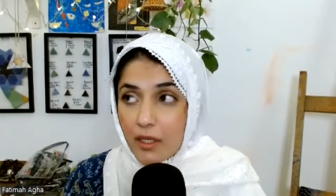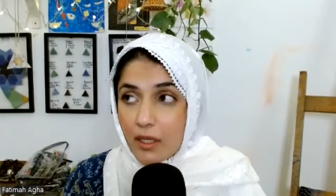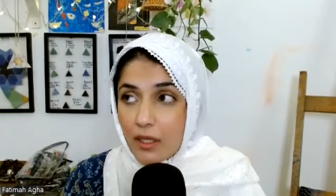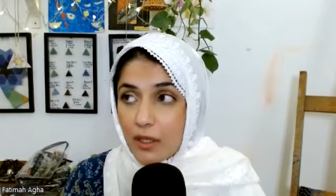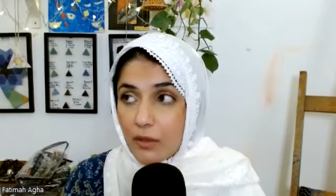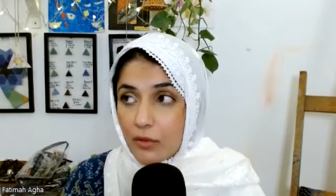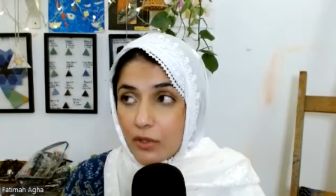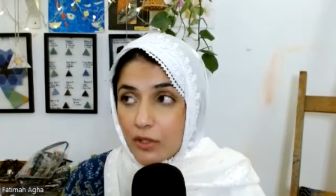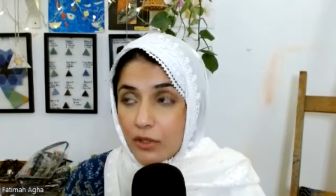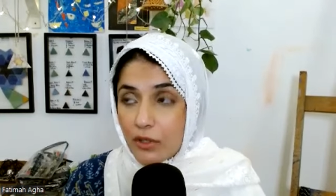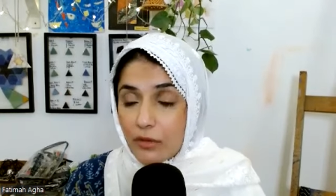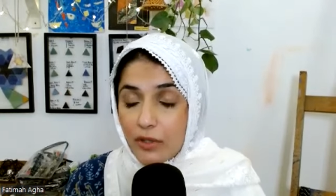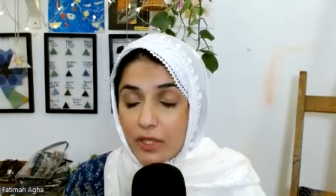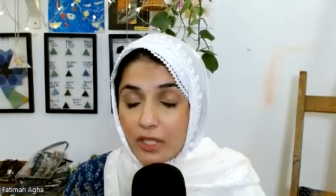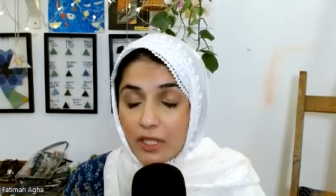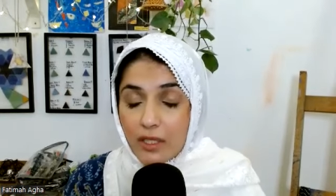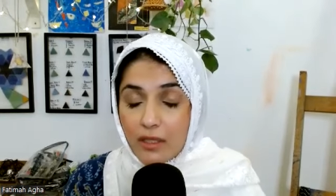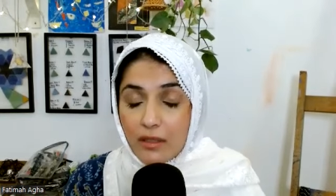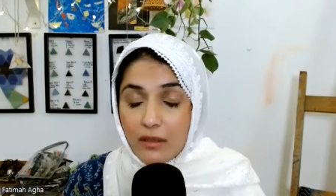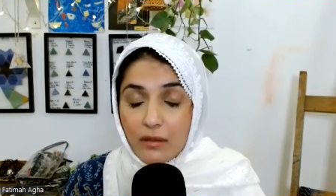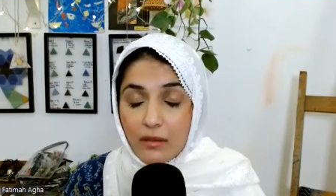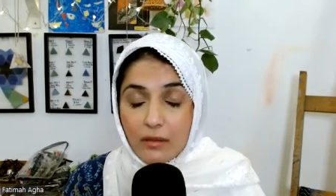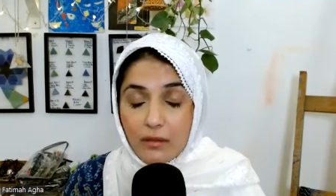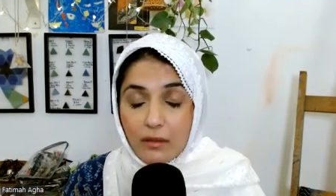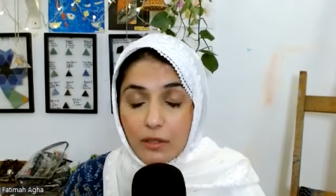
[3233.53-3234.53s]
He would
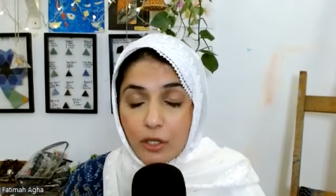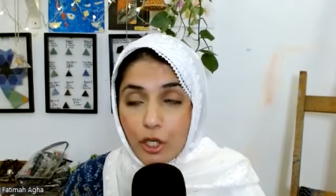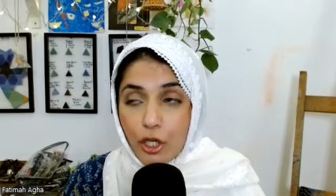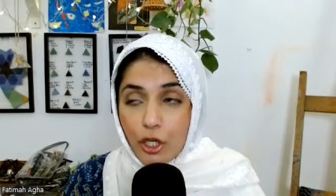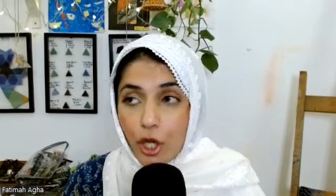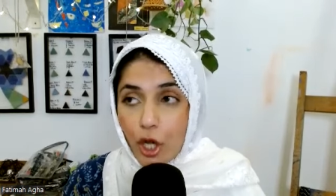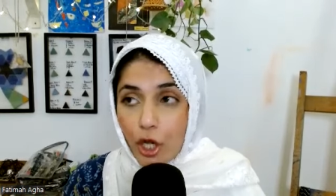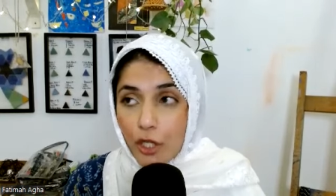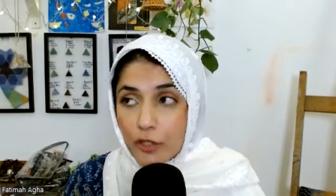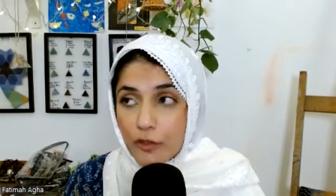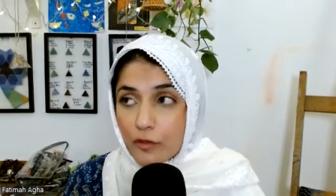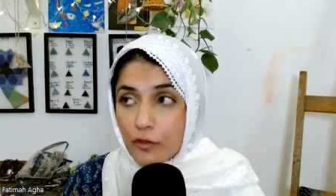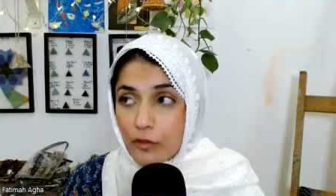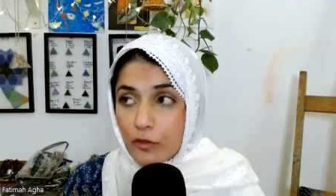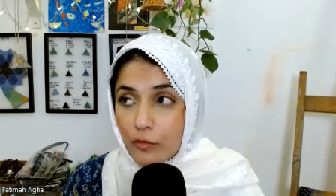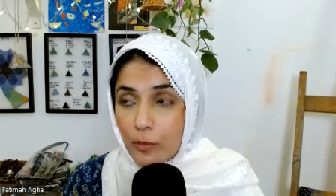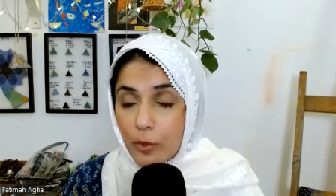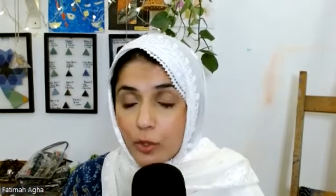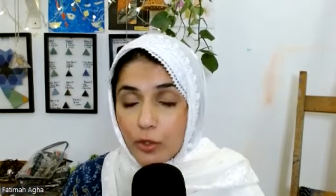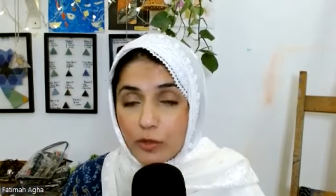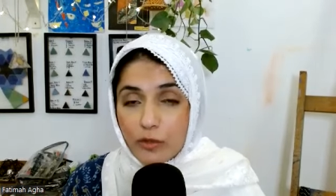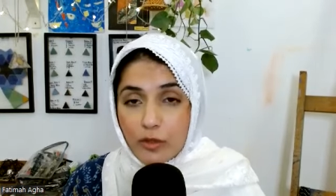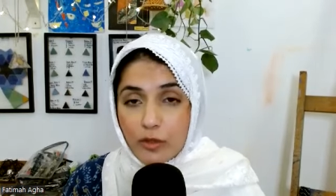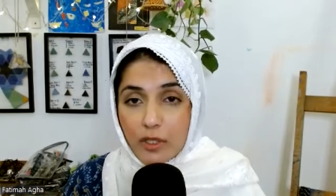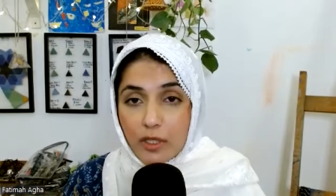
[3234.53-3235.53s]
read lots of
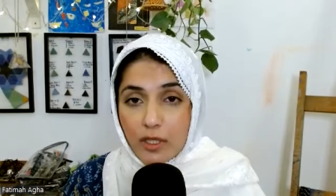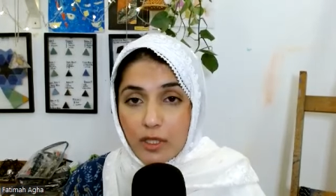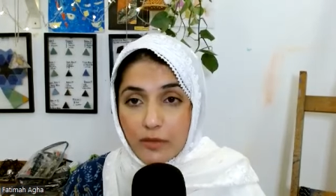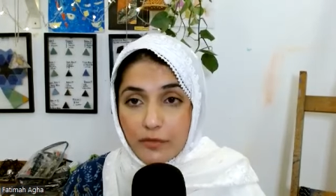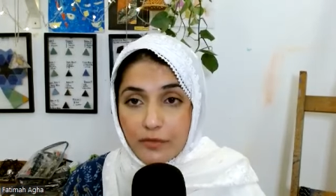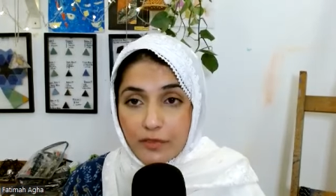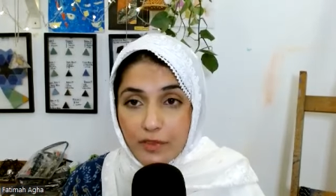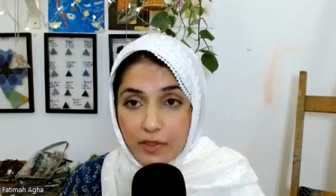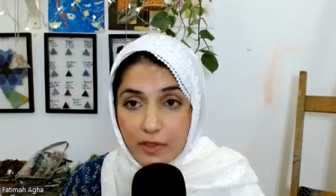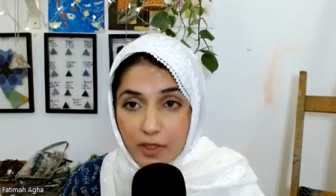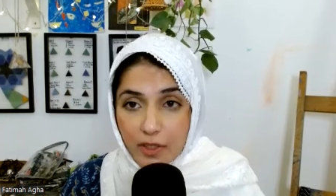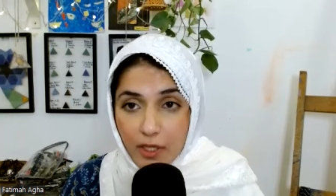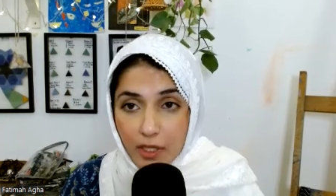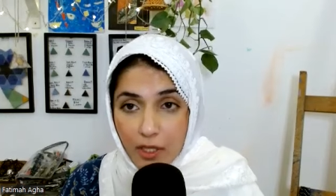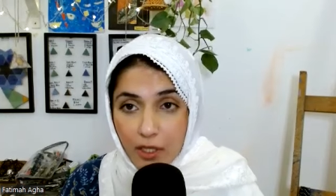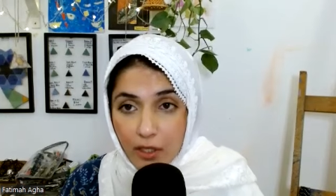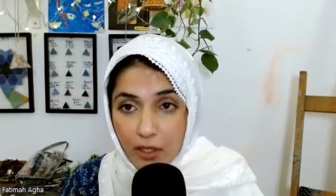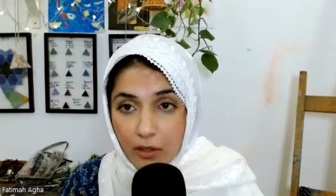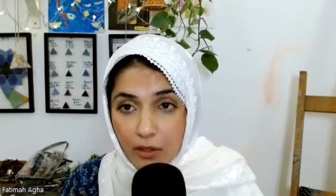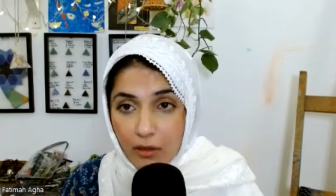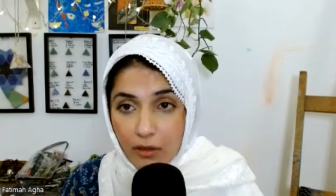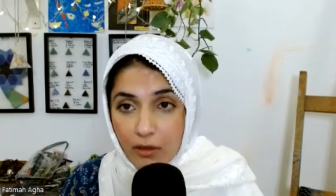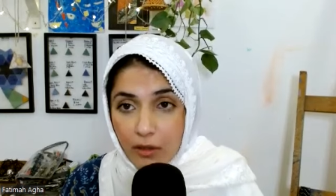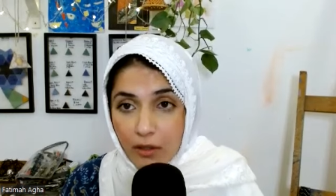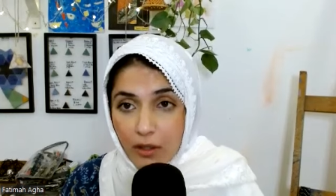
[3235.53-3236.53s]
books on
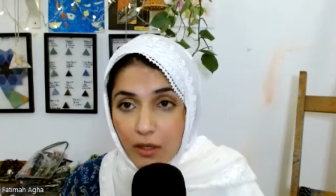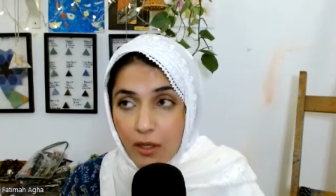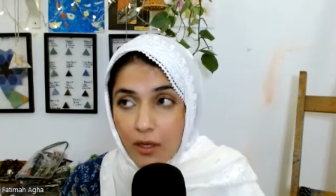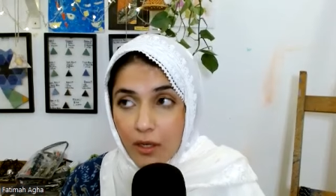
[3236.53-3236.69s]
tafsir.